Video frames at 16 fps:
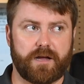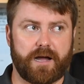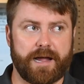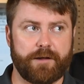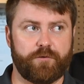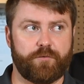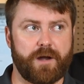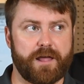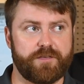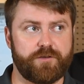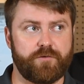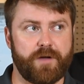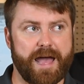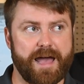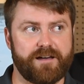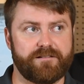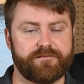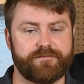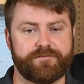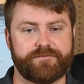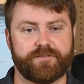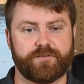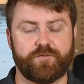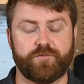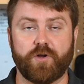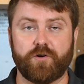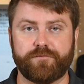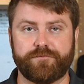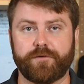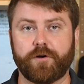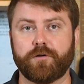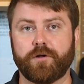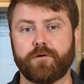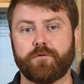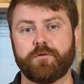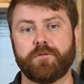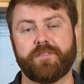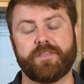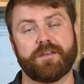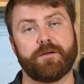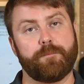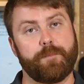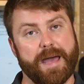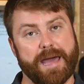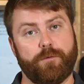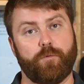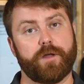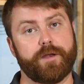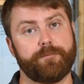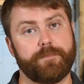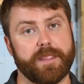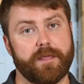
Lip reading: I would rather you have no photo than a bad one,